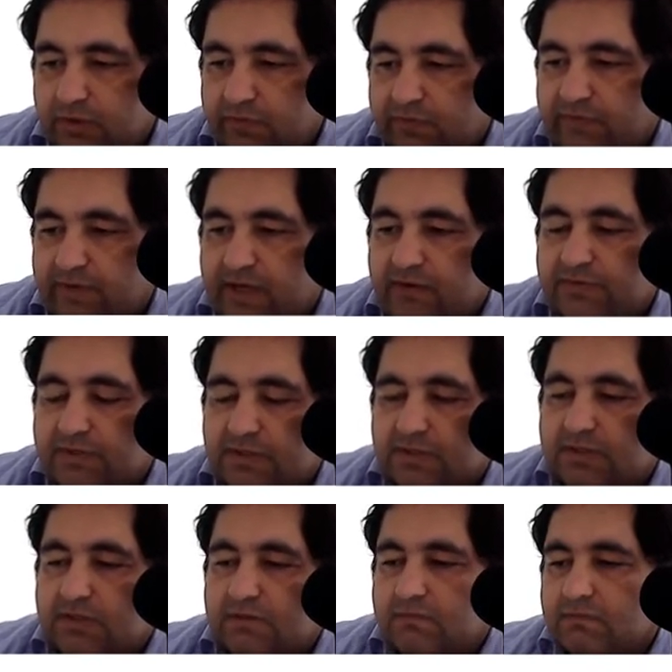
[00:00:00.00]

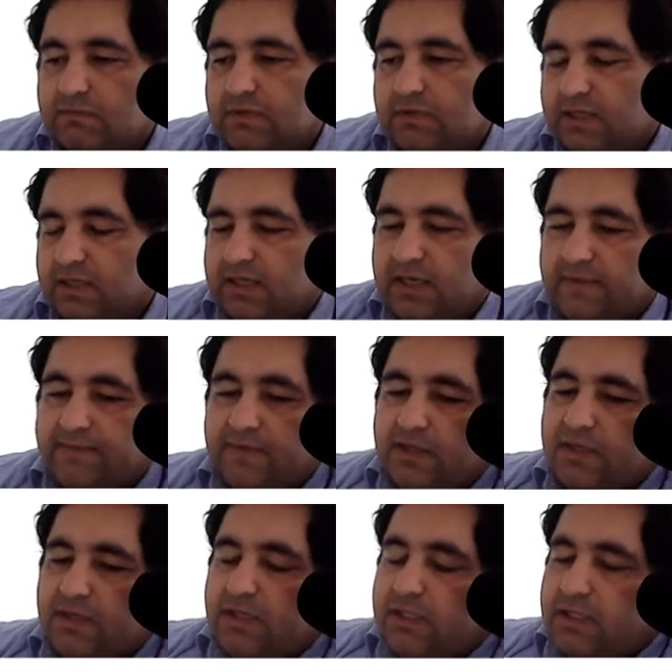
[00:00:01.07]
thousands. Okay,
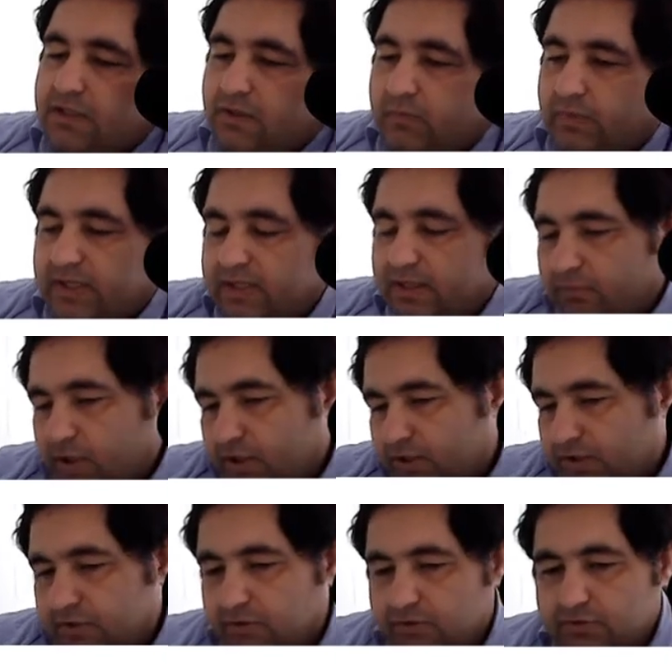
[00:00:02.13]
when the
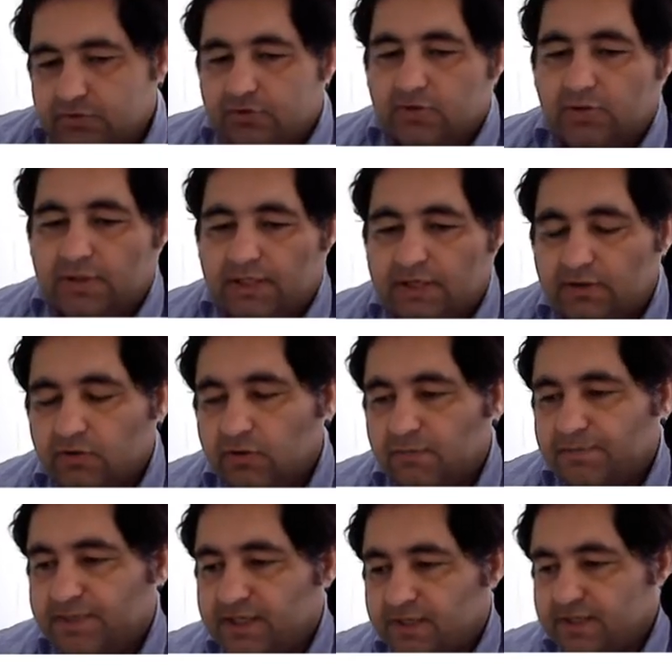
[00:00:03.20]
microcontroller or
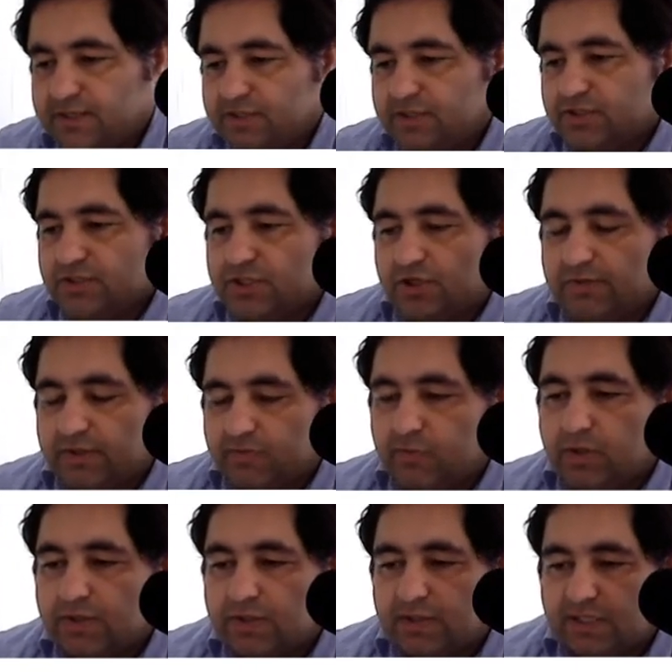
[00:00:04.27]
PLC is showing
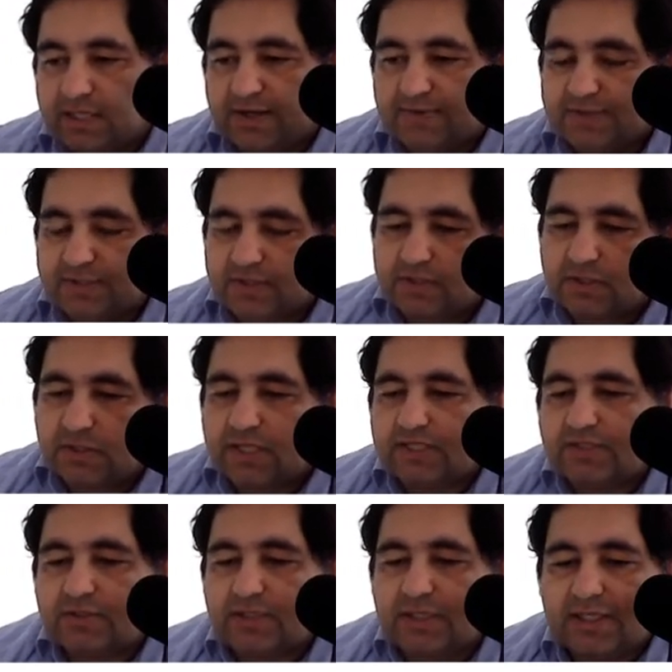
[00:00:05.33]
1000, so
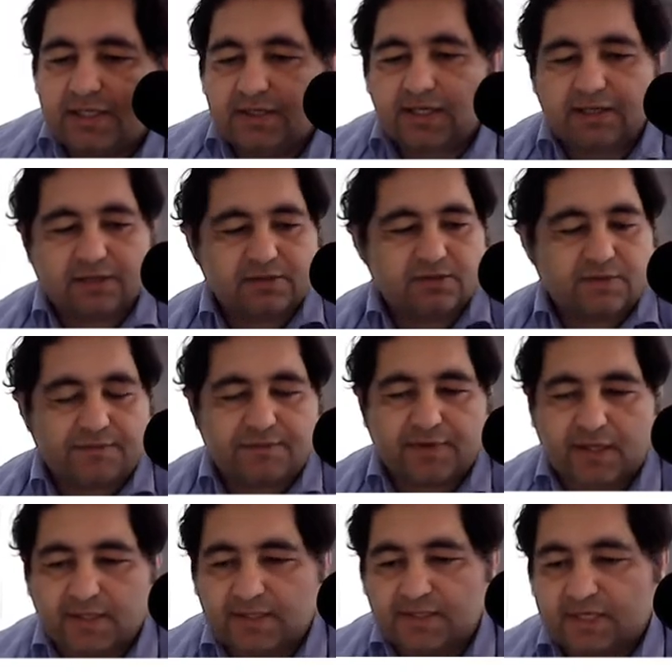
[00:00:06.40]
actually a lot of
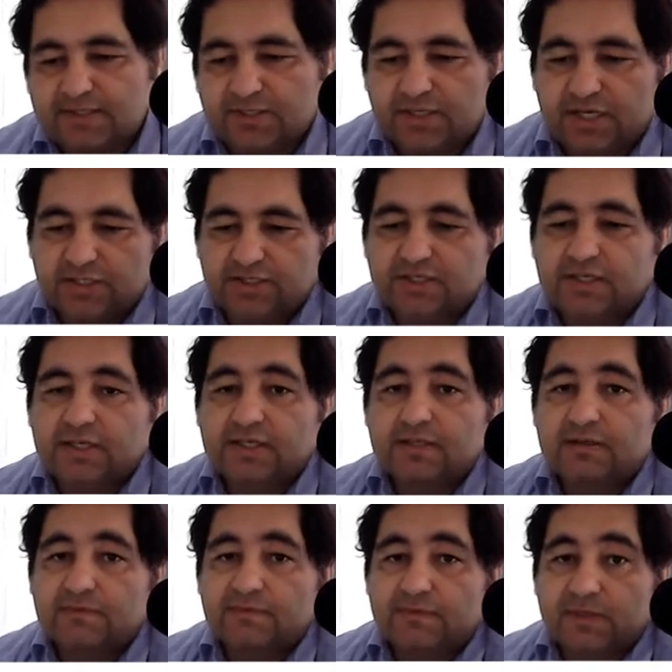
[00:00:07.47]
things has changed
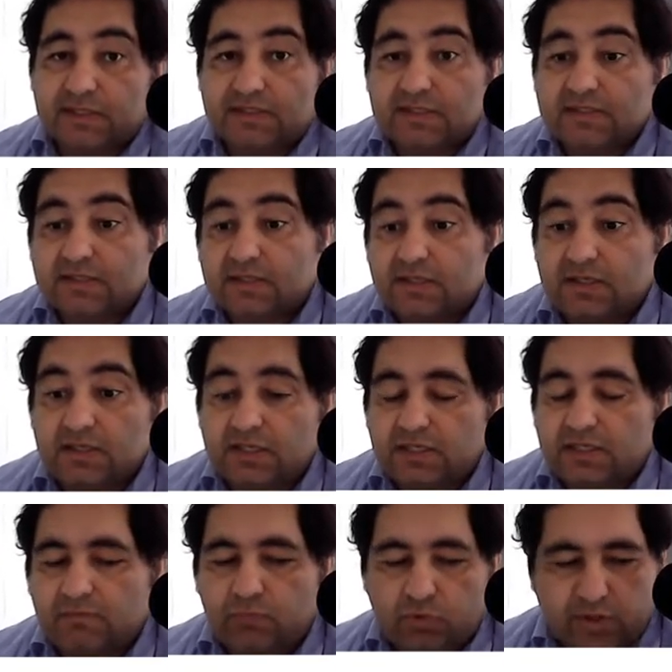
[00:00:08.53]
here. This is
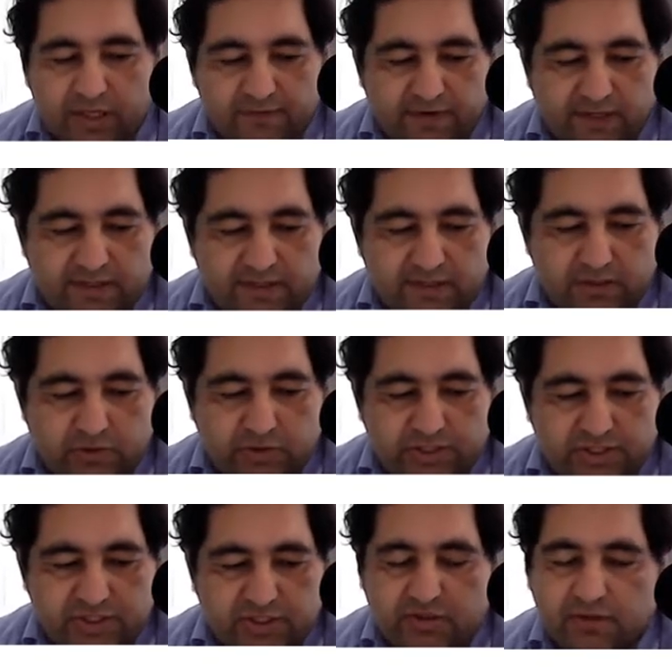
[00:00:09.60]
more advanced
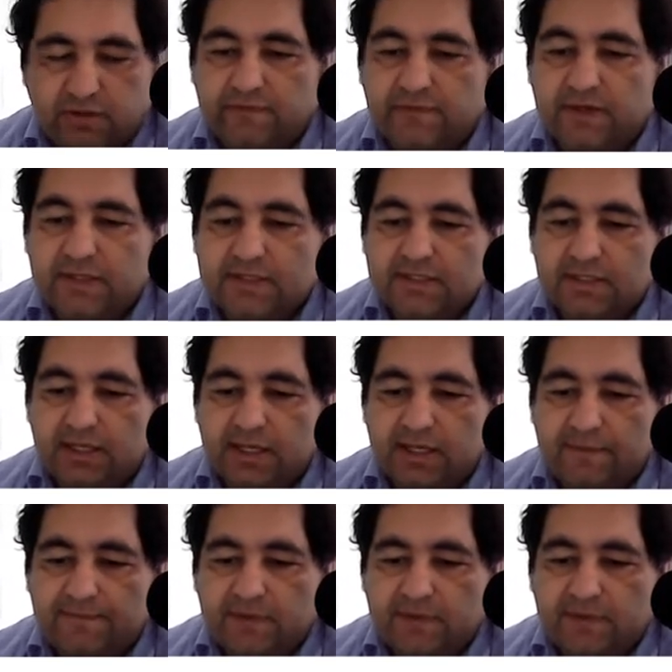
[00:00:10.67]
question, obviously,